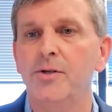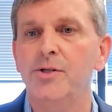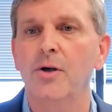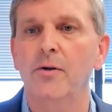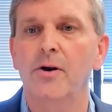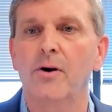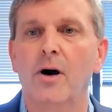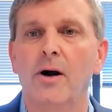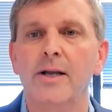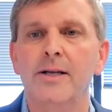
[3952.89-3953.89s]
So there
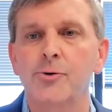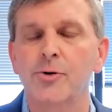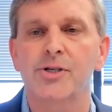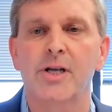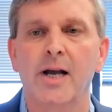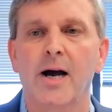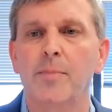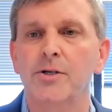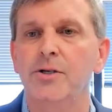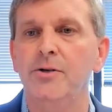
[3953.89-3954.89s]
are interesting
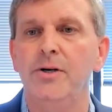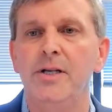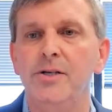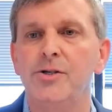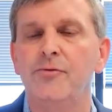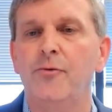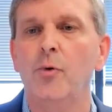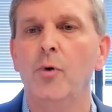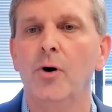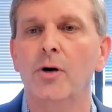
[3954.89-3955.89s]
opportunities
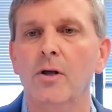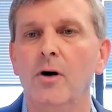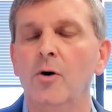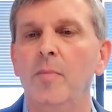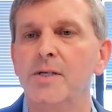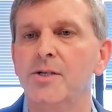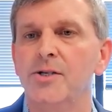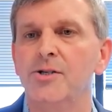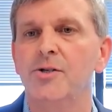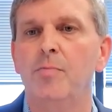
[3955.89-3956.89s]
for local
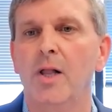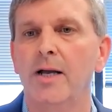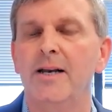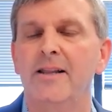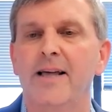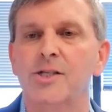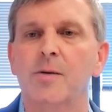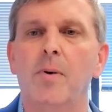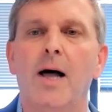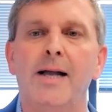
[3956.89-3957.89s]
businesses to plug into that
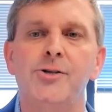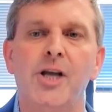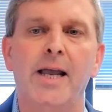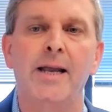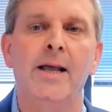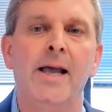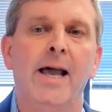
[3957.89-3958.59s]
supply chain.